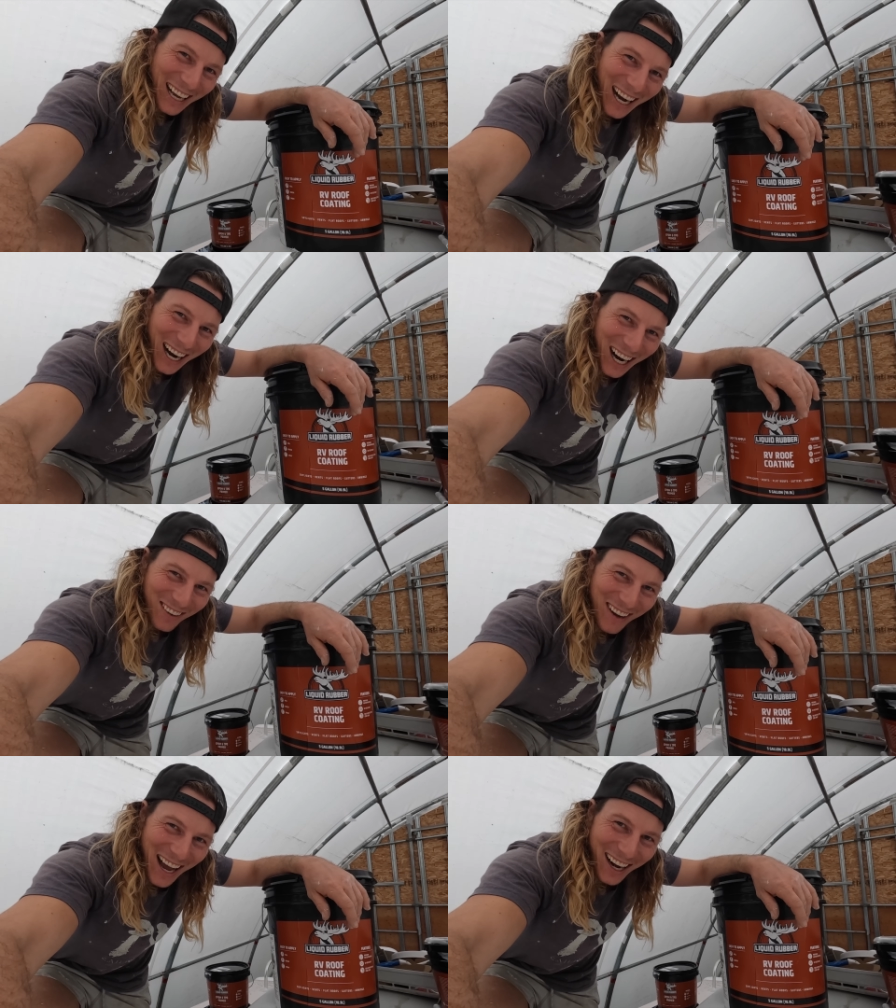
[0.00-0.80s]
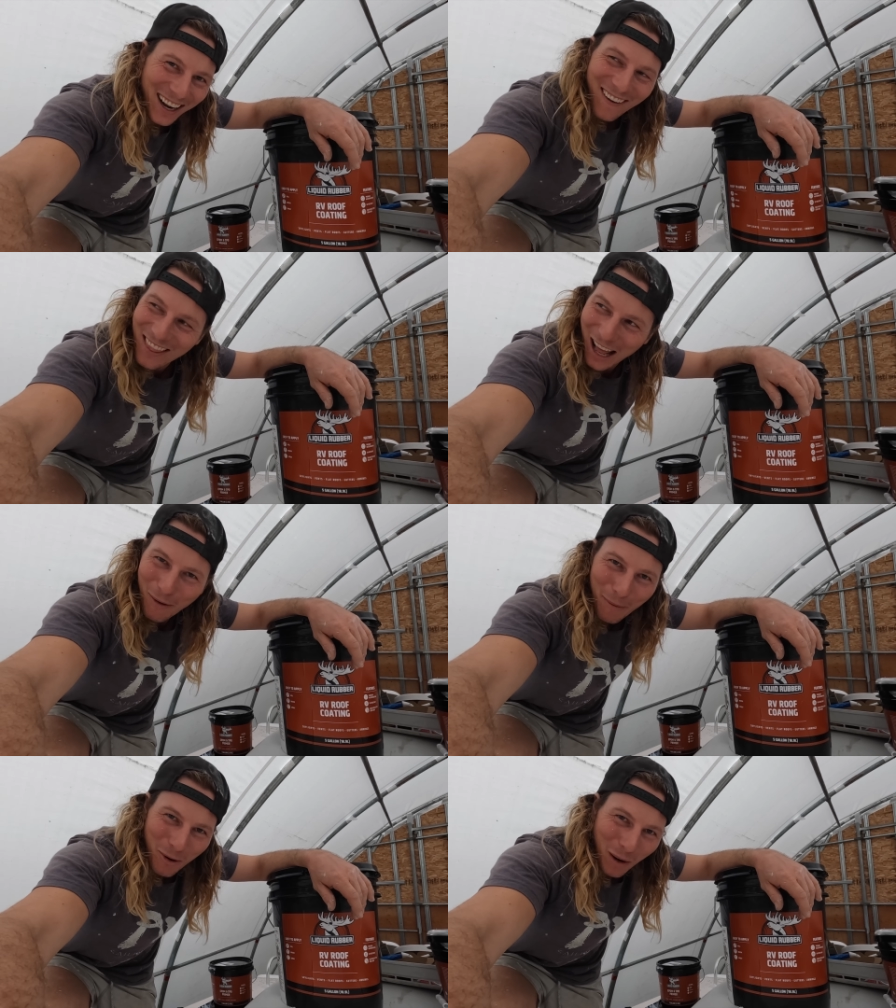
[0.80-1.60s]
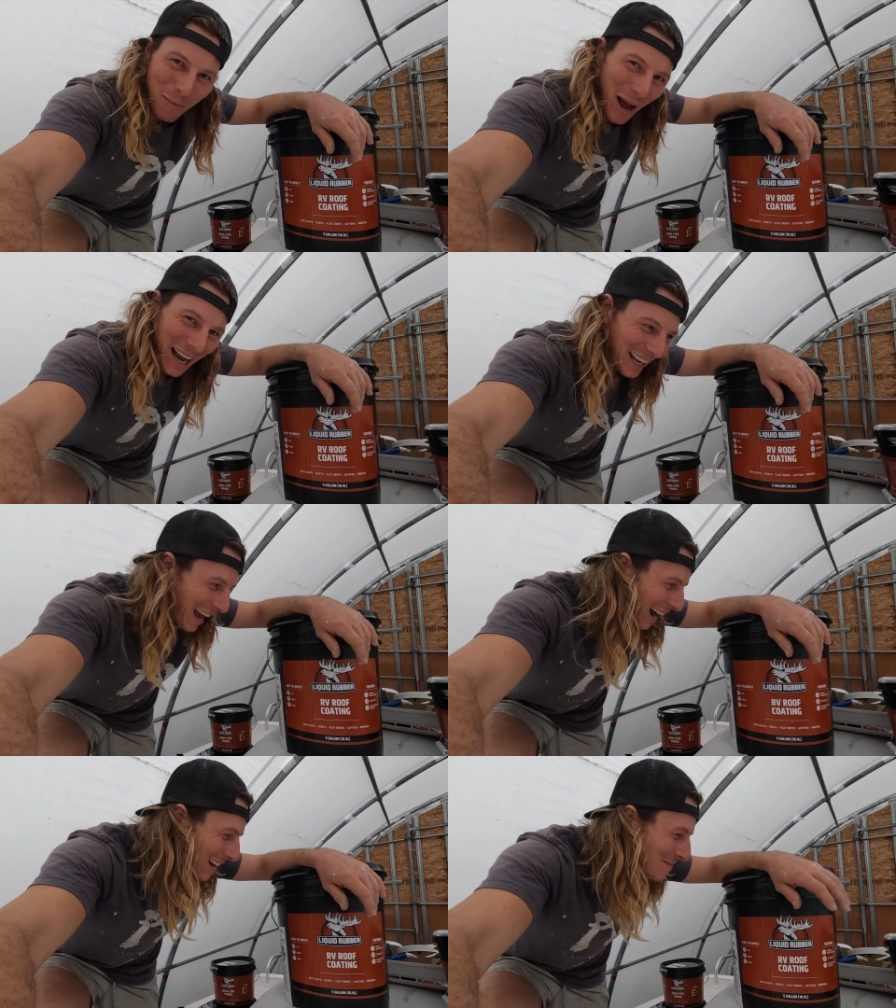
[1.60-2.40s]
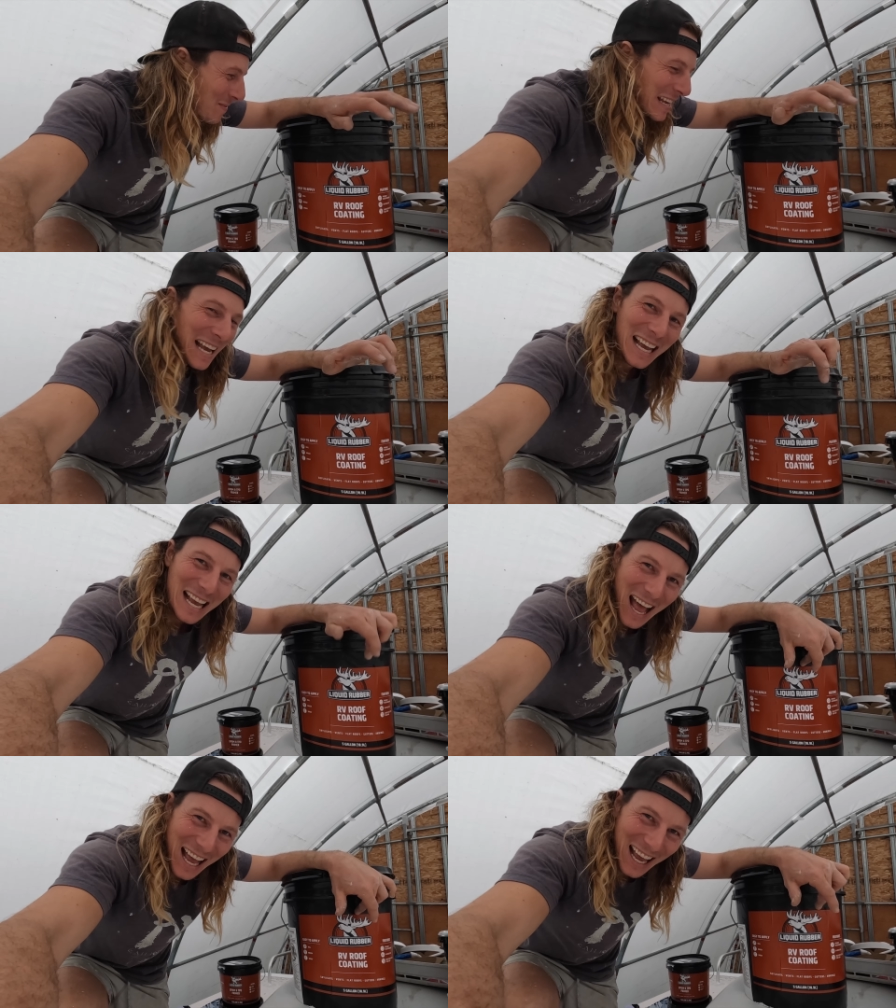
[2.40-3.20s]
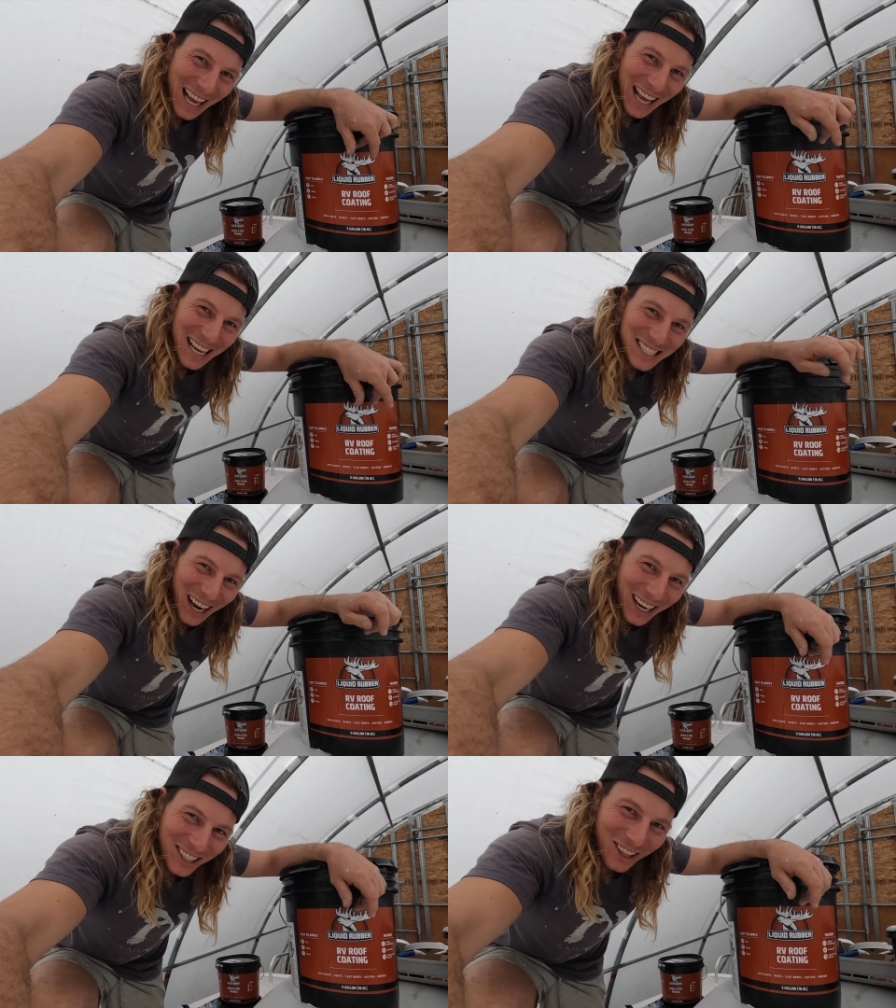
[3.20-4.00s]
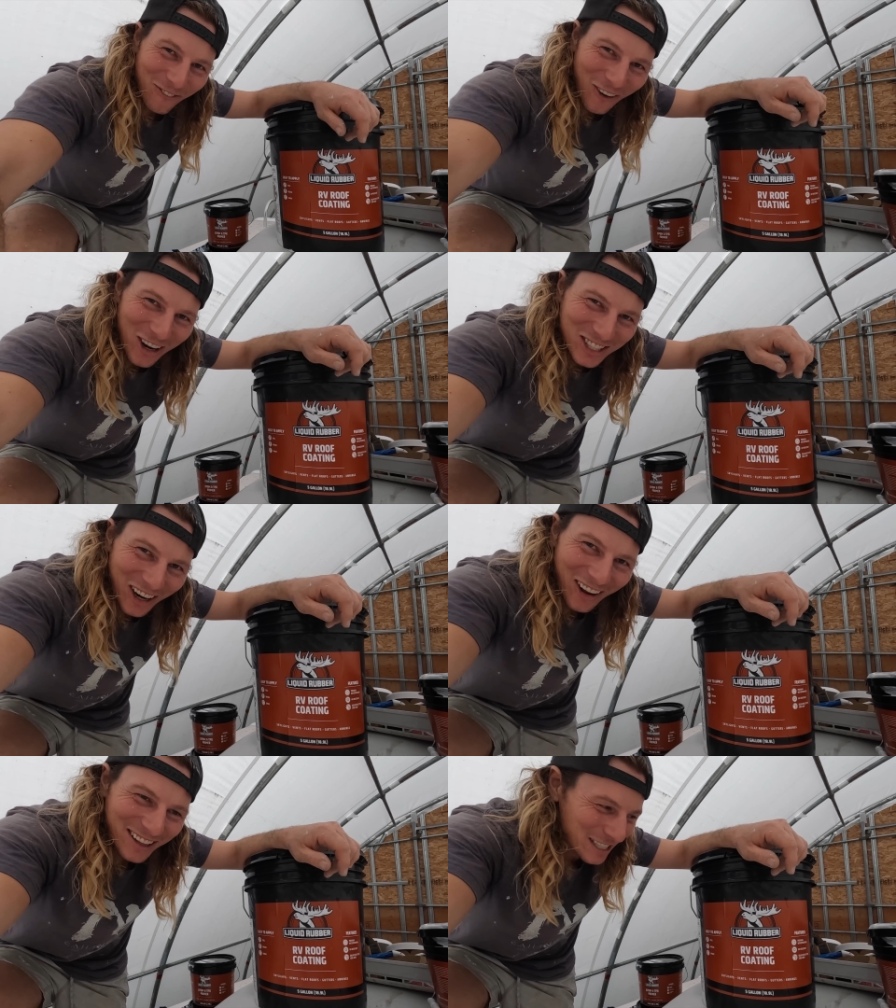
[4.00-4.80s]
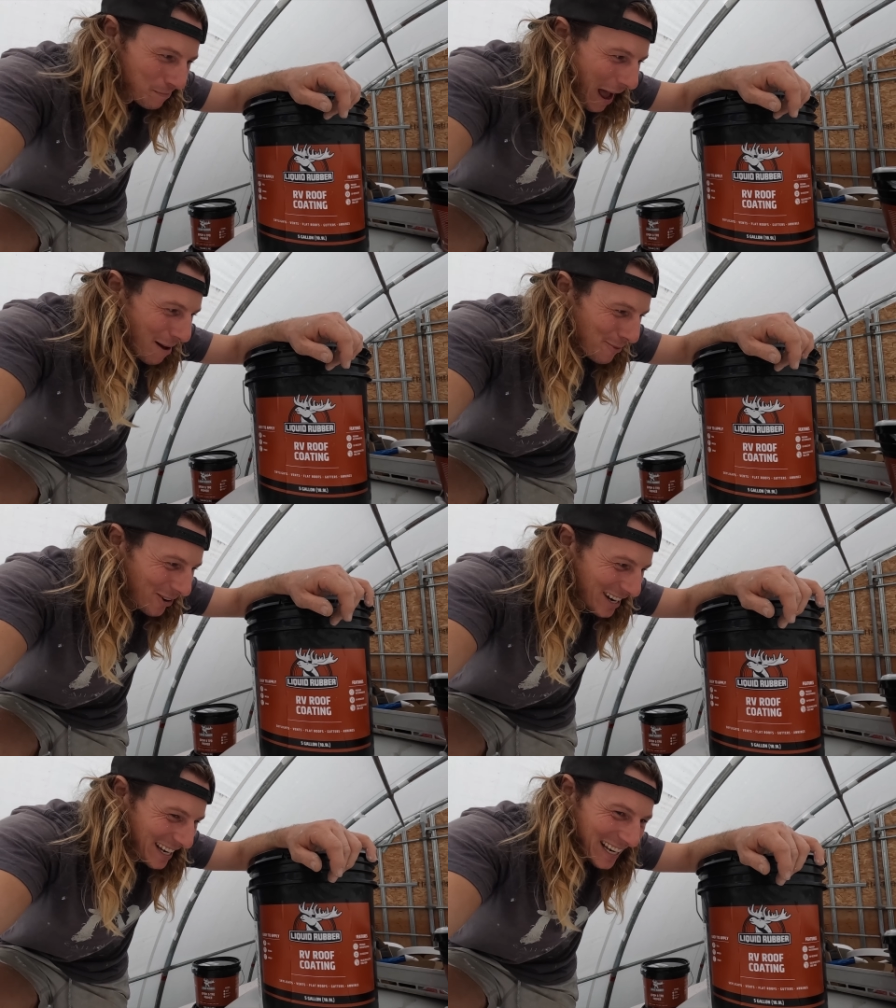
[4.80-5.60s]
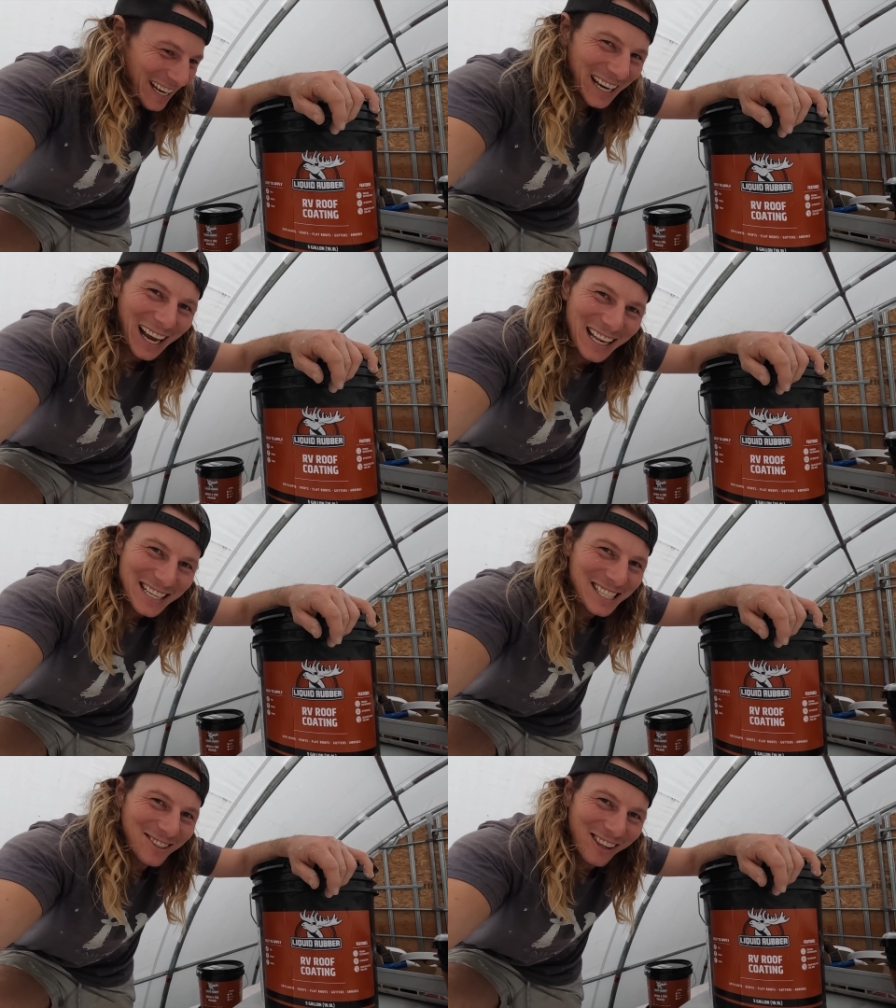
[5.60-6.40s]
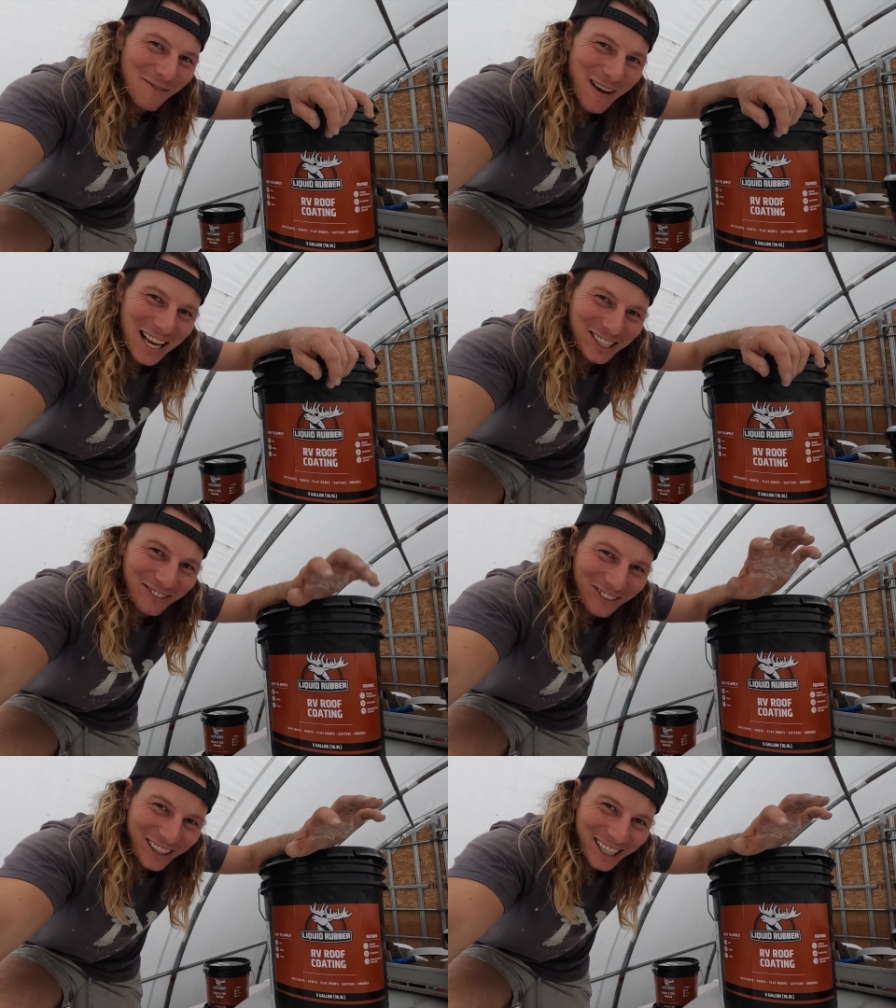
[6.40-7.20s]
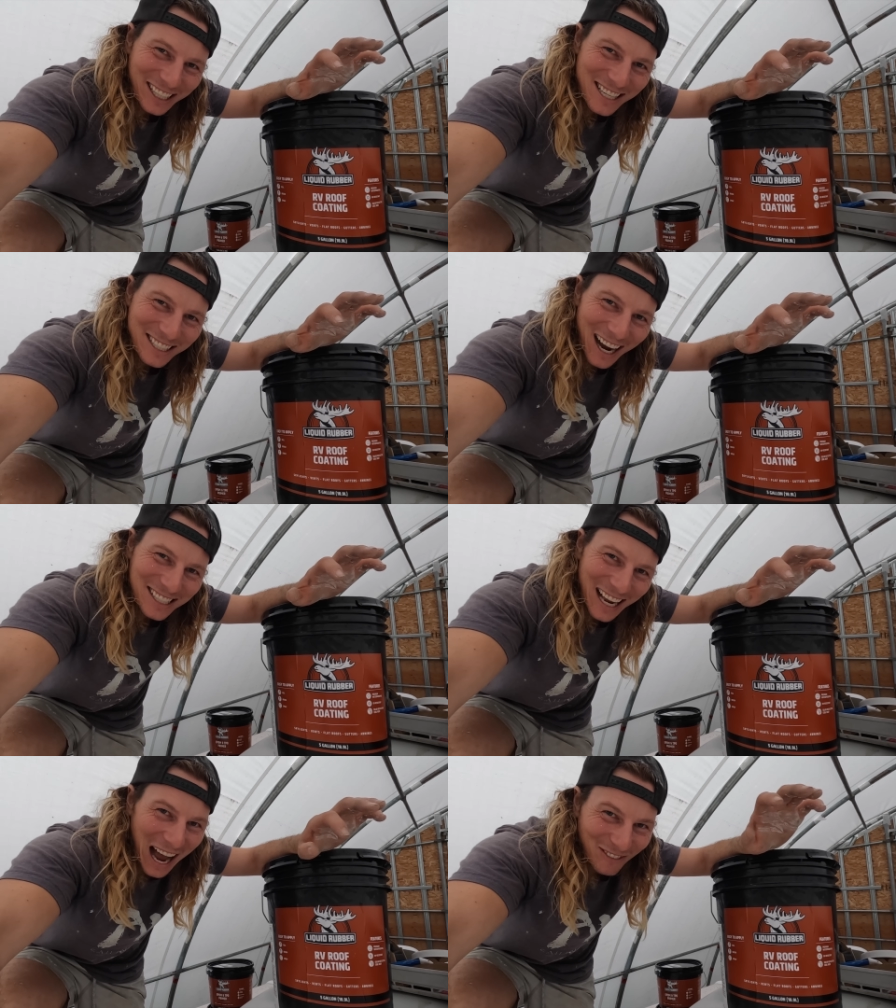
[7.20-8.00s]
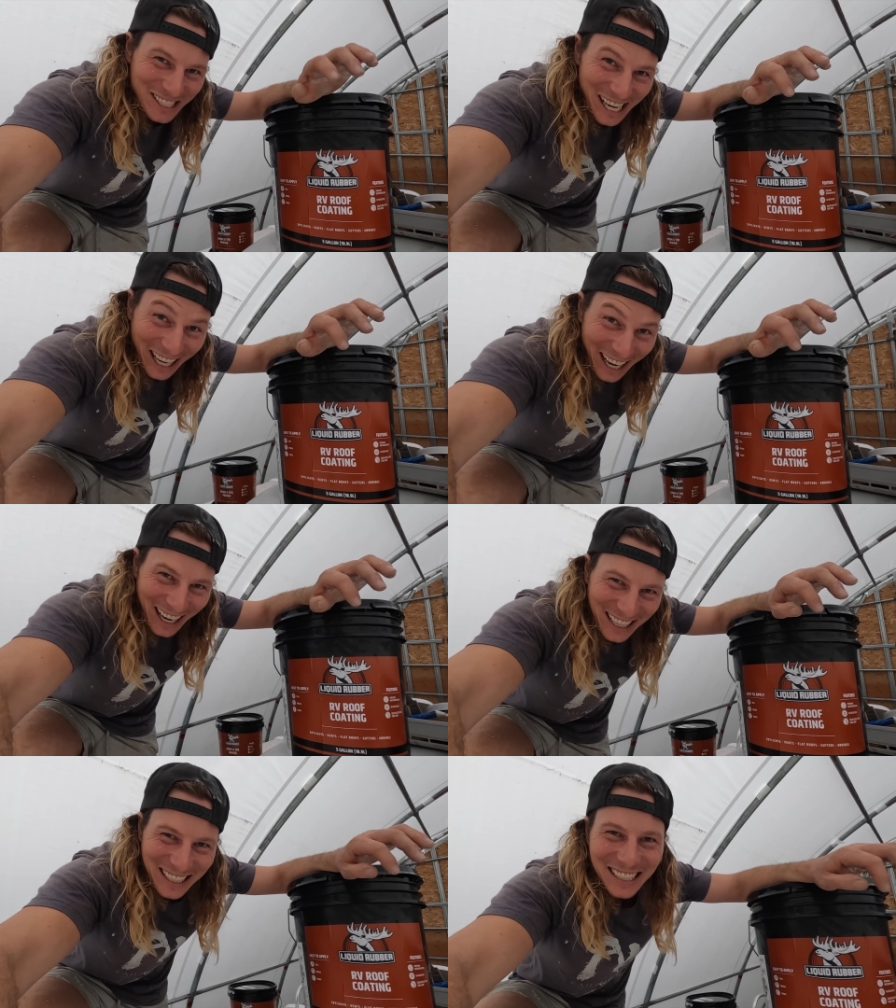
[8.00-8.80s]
Oh man, that about put my back out. So I'm gonna do the first coat of this bad boy, and this is when the magic really starts to happen. Check it out.